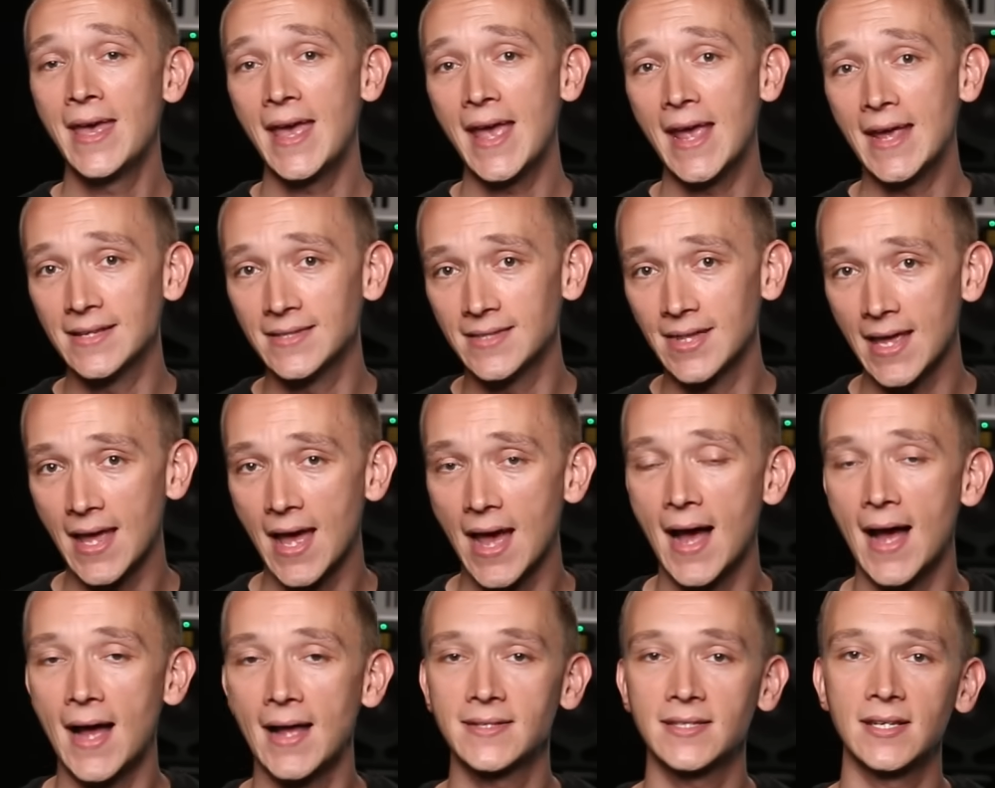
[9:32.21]
as they
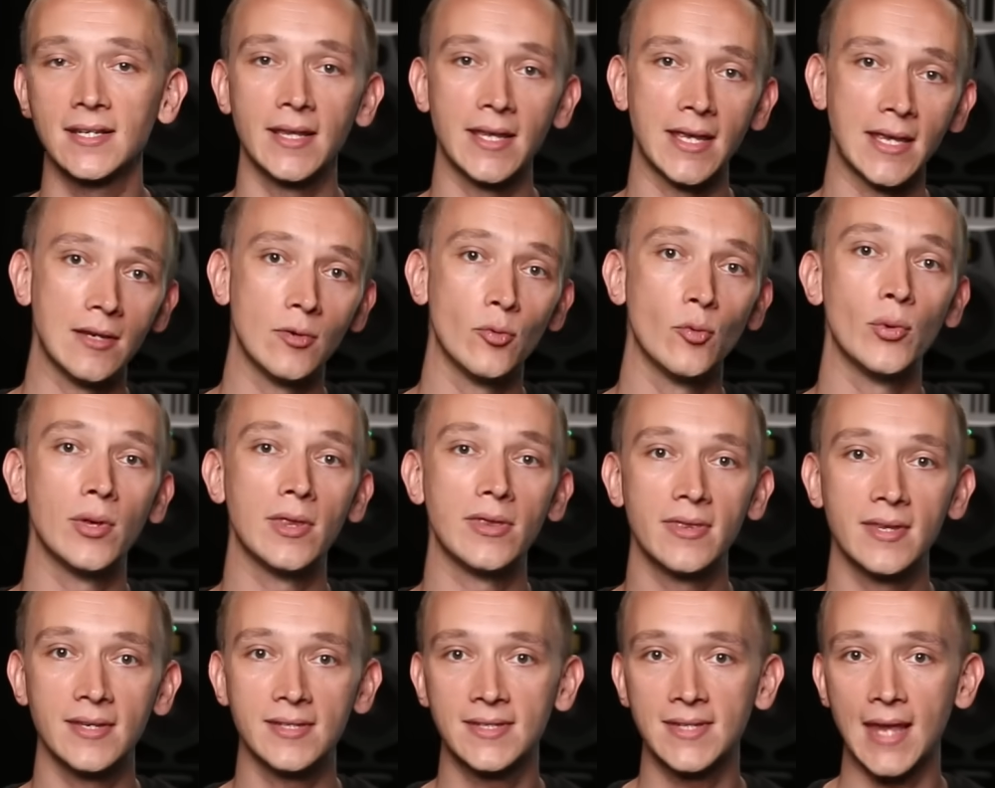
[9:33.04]
oscillate
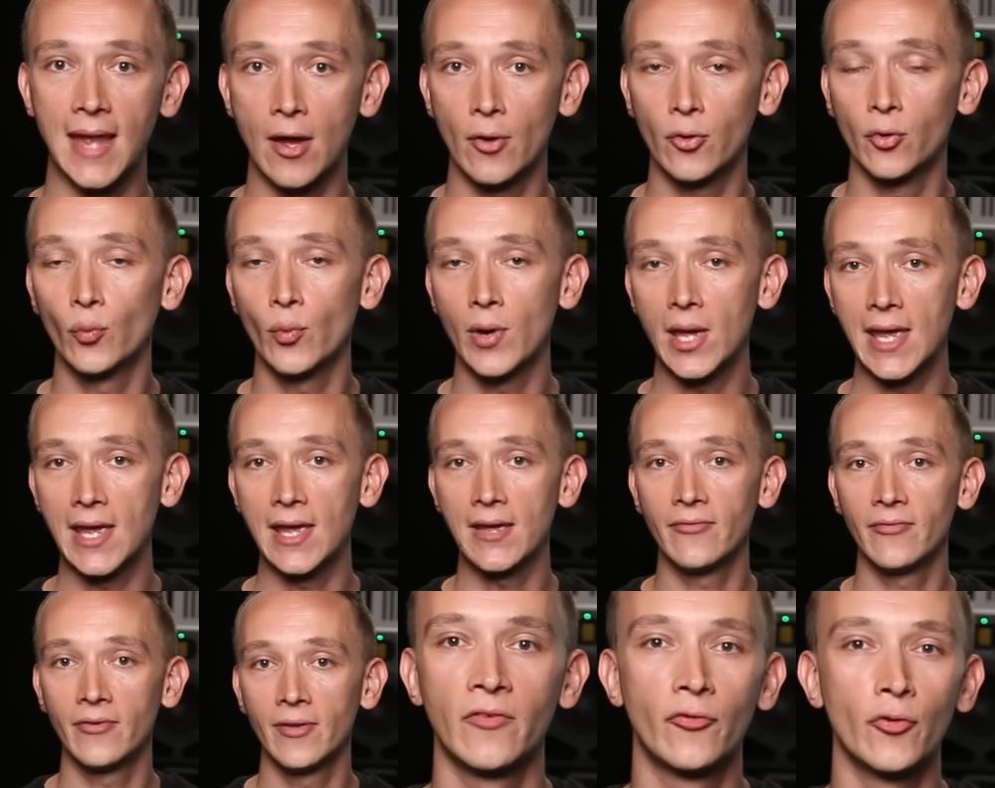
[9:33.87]
with the sound
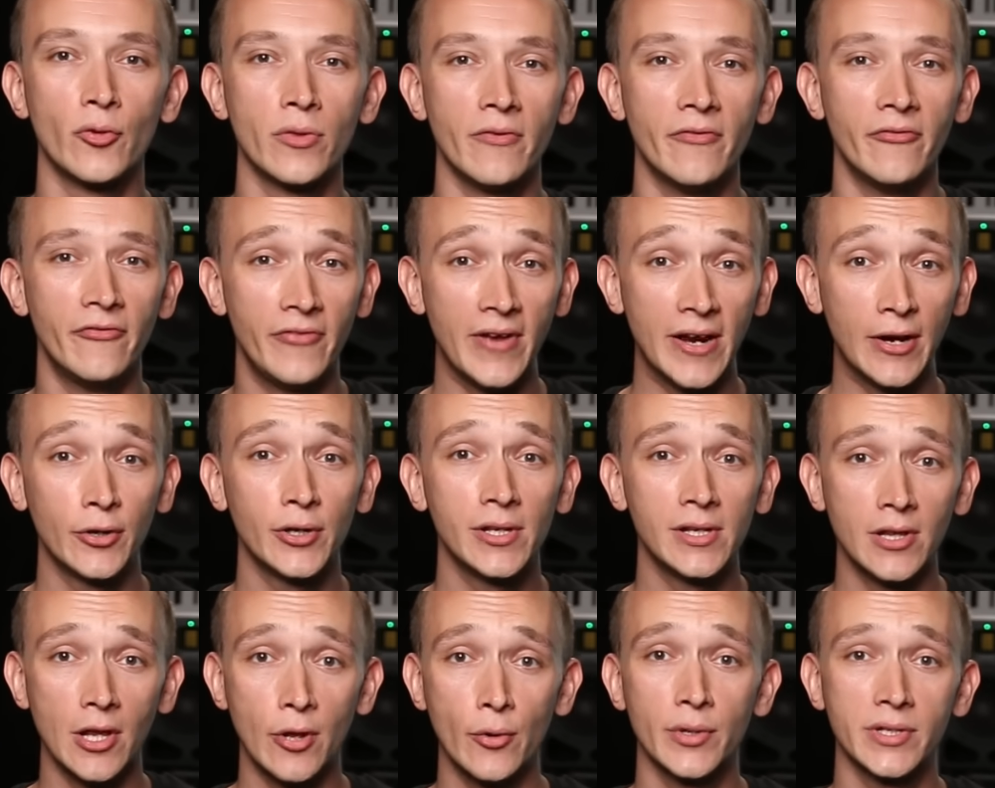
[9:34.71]
wave. For the
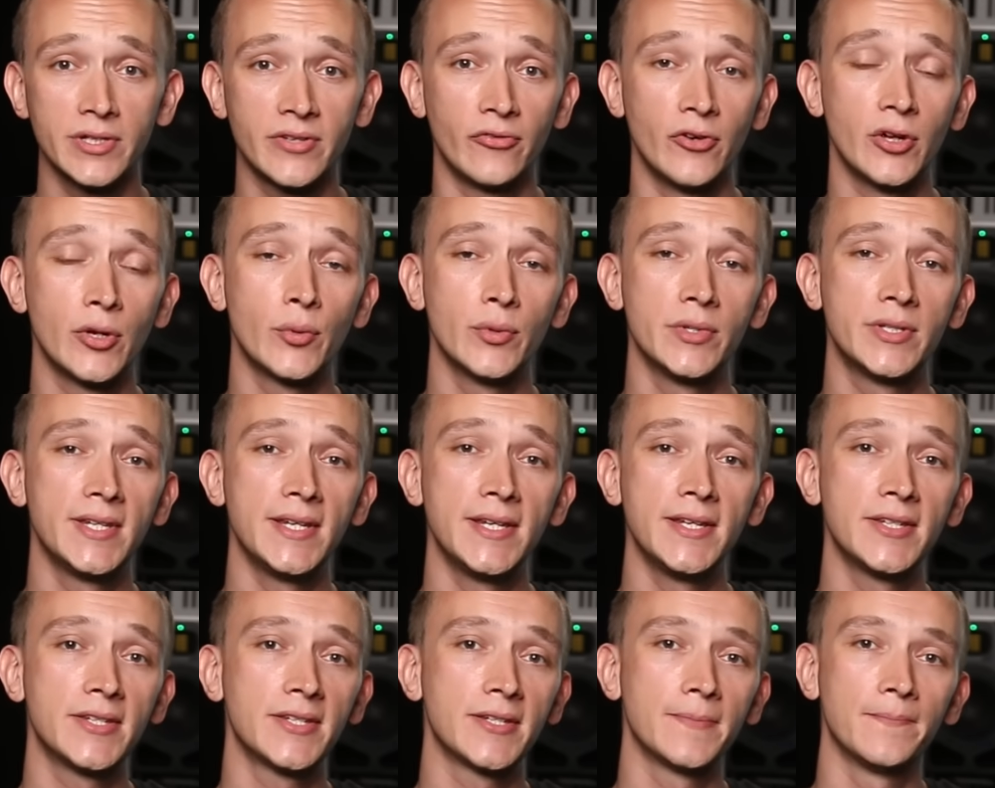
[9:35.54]
very lowest
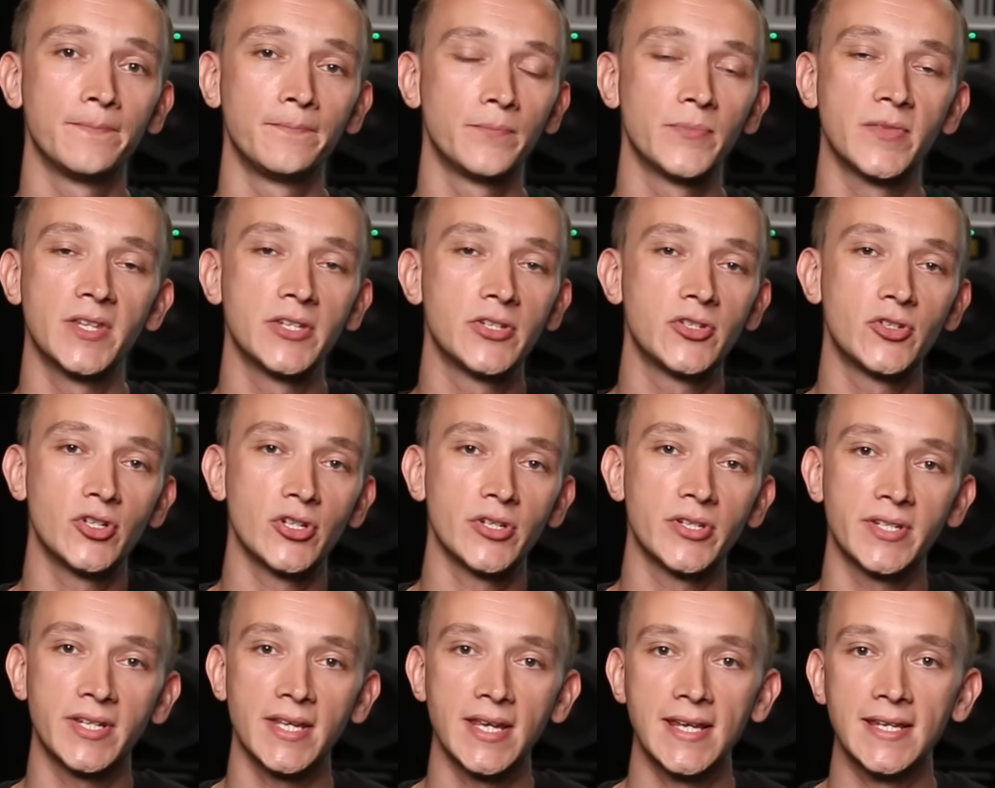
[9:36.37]
frequencies, this
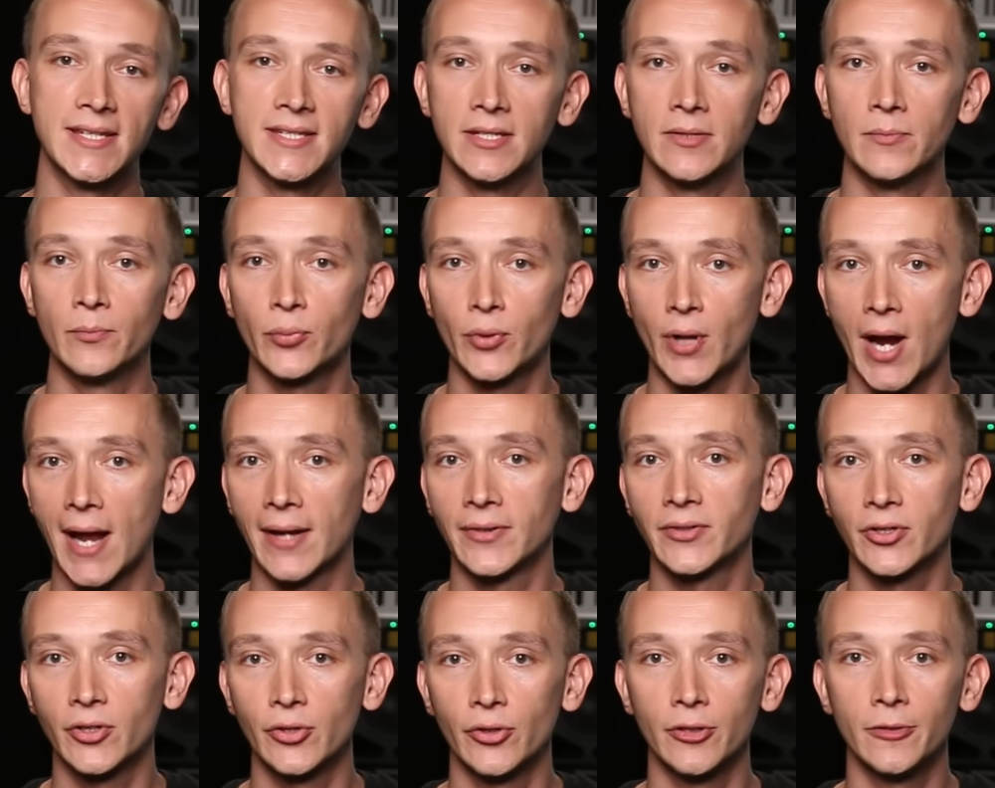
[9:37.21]
just isn't
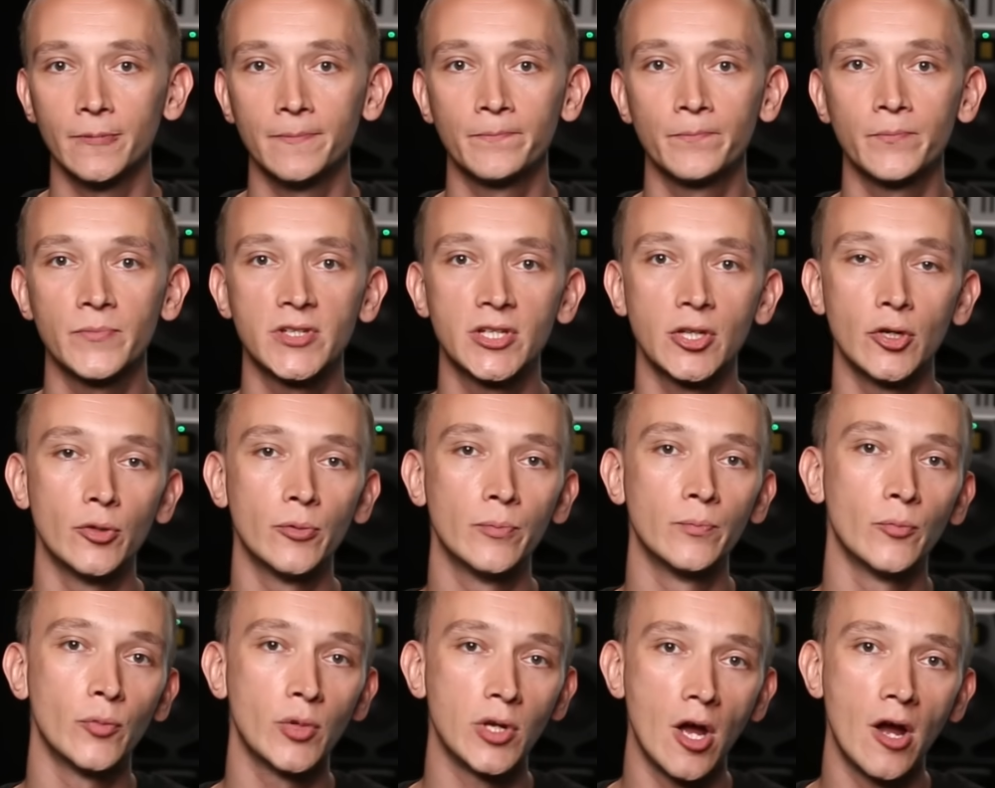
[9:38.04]
practical, so
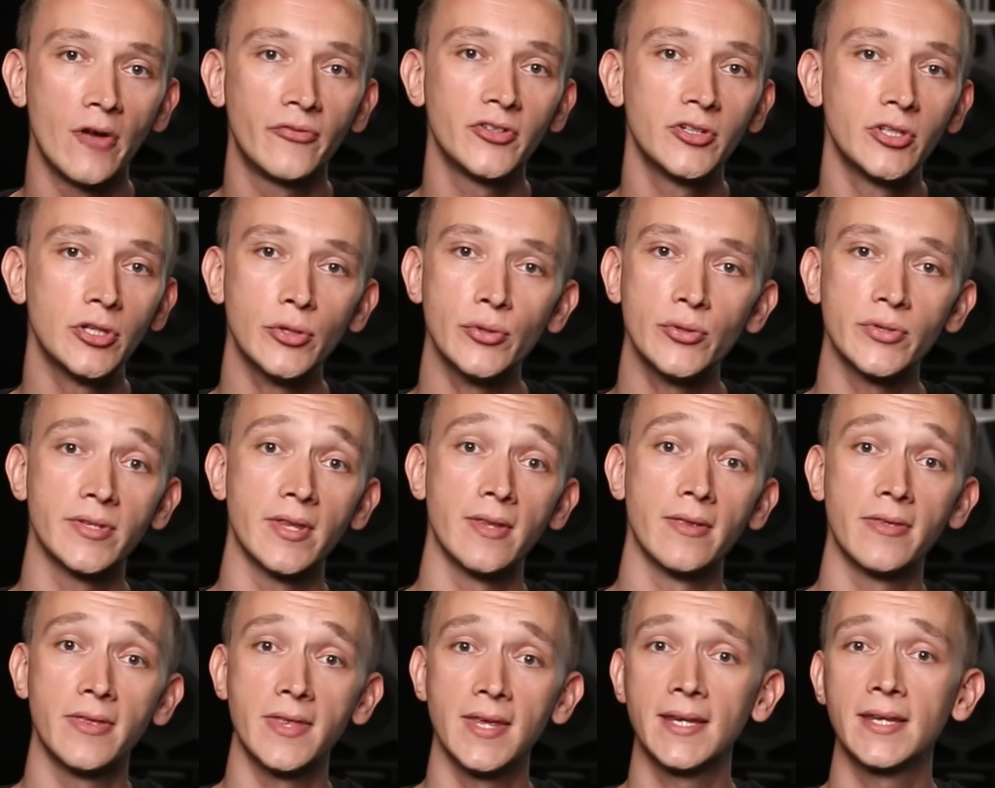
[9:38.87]
we often use the
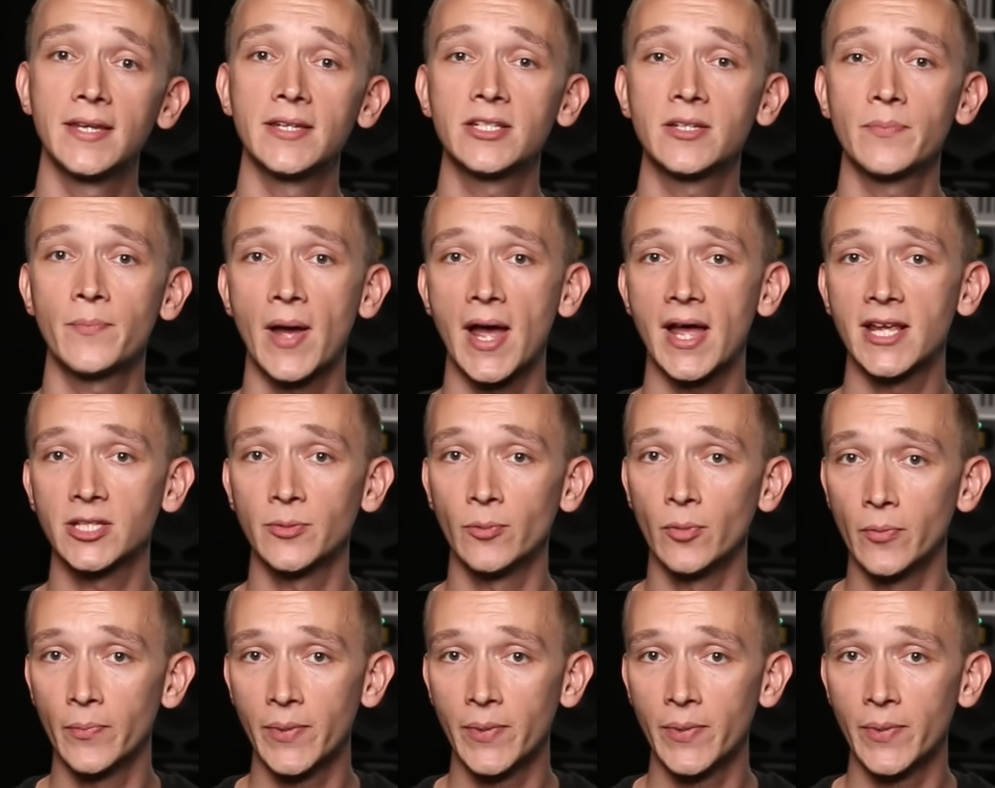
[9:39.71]
thickest possible